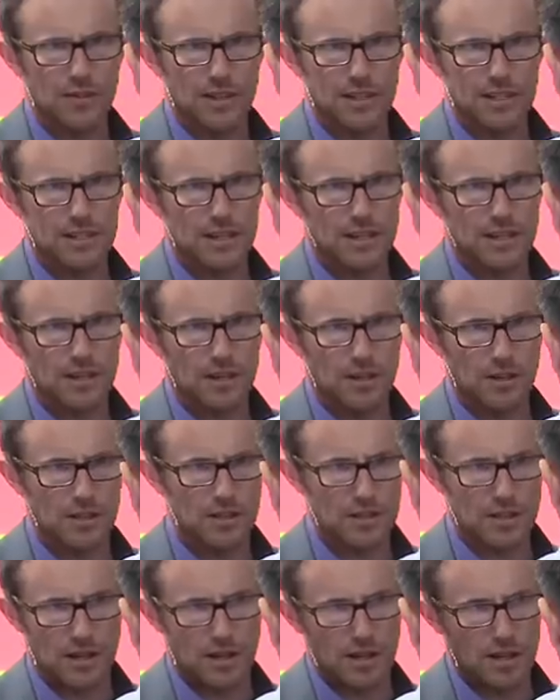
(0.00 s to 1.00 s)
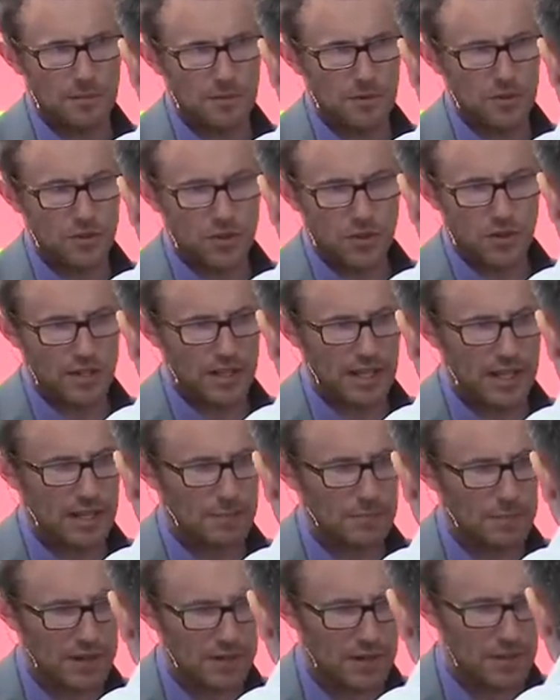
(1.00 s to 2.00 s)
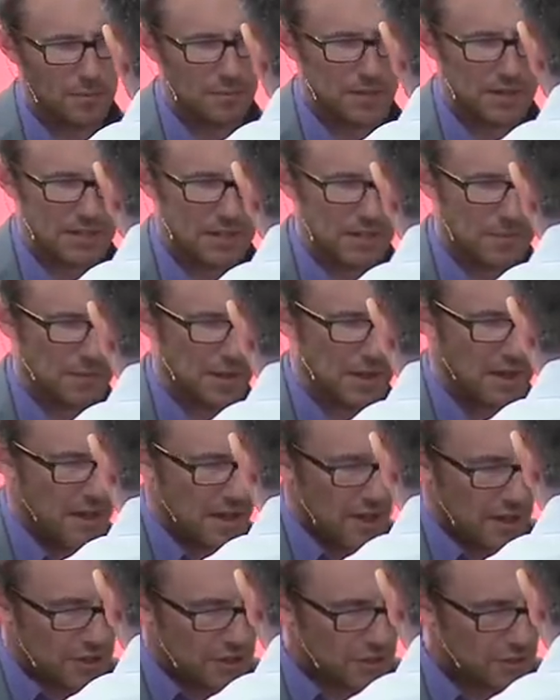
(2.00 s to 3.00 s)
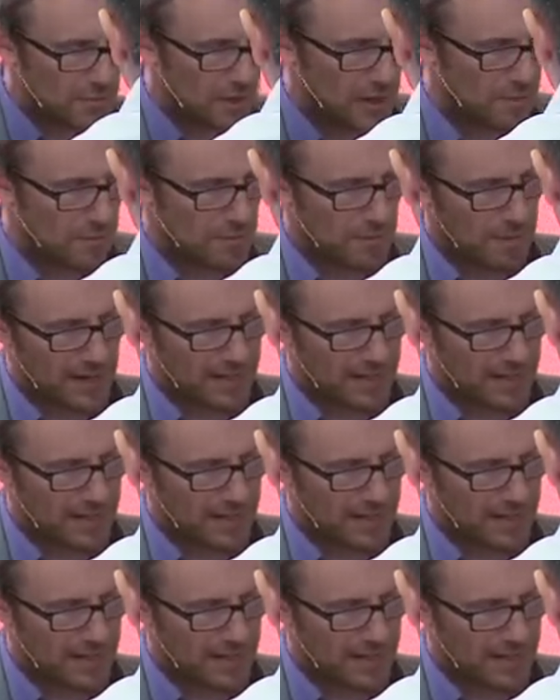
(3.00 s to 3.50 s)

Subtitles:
the links manually yourself by going out and getting in touch with